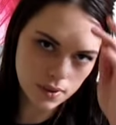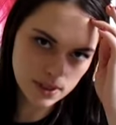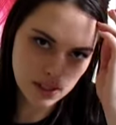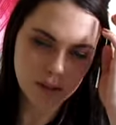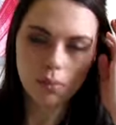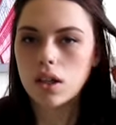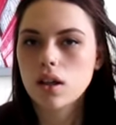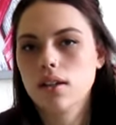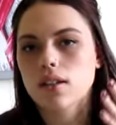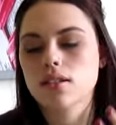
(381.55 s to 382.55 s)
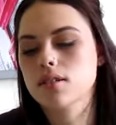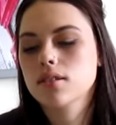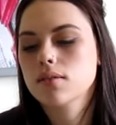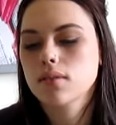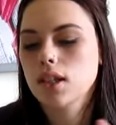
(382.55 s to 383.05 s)
I was like, oh my god, they're just
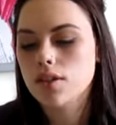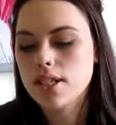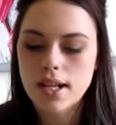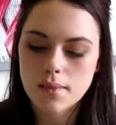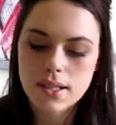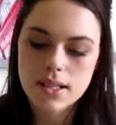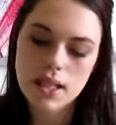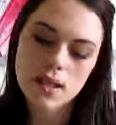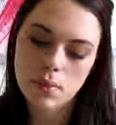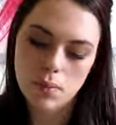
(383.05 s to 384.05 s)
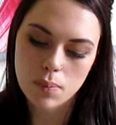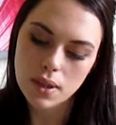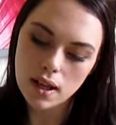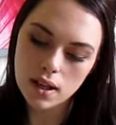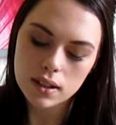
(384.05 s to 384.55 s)
irritating my skin and blah blah
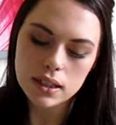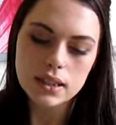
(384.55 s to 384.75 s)
blah.